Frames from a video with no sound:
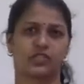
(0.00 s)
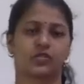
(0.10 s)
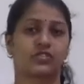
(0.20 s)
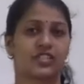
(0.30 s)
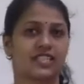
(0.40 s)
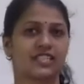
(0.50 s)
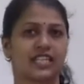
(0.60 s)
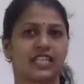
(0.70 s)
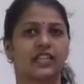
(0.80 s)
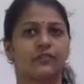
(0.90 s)
So just
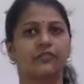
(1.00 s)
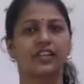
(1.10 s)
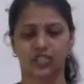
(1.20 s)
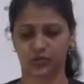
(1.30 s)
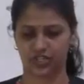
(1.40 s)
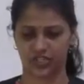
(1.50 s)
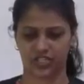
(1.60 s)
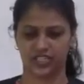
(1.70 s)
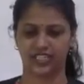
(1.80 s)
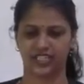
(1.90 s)
see, the first
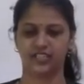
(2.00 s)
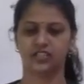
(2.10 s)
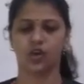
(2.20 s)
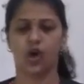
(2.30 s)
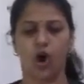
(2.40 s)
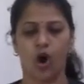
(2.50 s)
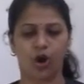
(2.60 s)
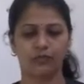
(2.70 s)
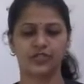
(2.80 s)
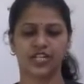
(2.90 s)
question is,
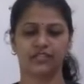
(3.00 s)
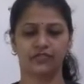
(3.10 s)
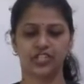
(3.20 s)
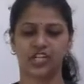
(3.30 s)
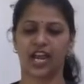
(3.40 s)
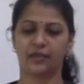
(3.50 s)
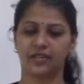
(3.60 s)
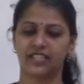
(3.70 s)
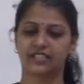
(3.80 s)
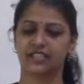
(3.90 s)
object which
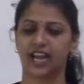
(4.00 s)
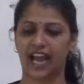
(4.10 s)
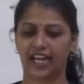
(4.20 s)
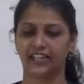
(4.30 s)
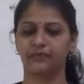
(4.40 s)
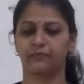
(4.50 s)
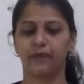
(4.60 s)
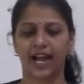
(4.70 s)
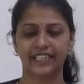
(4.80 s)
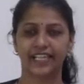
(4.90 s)
emits the light
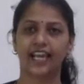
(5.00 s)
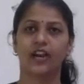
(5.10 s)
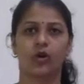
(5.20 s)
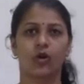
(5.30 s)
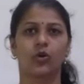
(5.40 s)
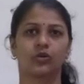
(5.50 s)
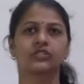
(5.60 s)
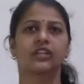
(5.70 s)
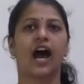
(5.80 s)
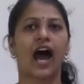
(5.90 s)
by their own
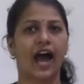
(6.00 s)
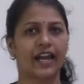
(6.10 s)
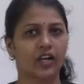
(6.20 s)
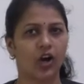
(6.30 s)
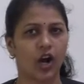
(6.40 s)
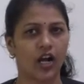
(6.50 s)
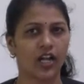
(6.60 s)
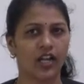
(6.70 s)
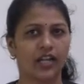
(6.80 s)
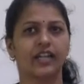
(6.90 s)
are called,
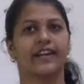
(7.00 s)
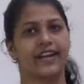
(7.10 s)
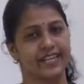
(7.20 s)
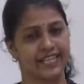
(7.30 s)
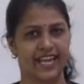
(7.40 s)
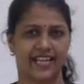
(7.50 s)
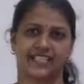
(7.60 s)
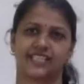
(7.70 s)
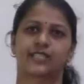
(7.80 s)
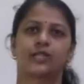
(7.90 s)

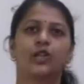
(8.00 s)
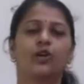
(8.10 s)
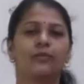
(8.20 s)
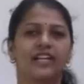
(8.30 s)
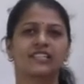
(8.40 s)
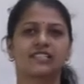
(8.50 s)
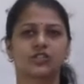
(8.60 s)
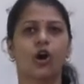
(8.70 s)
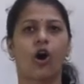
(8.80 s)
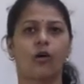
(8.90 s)
yes,
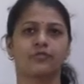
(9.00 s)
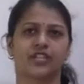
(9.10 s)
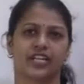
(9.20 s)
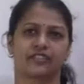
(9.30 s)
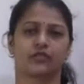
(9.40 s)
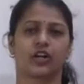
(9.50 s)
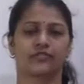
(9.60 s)
luminous object.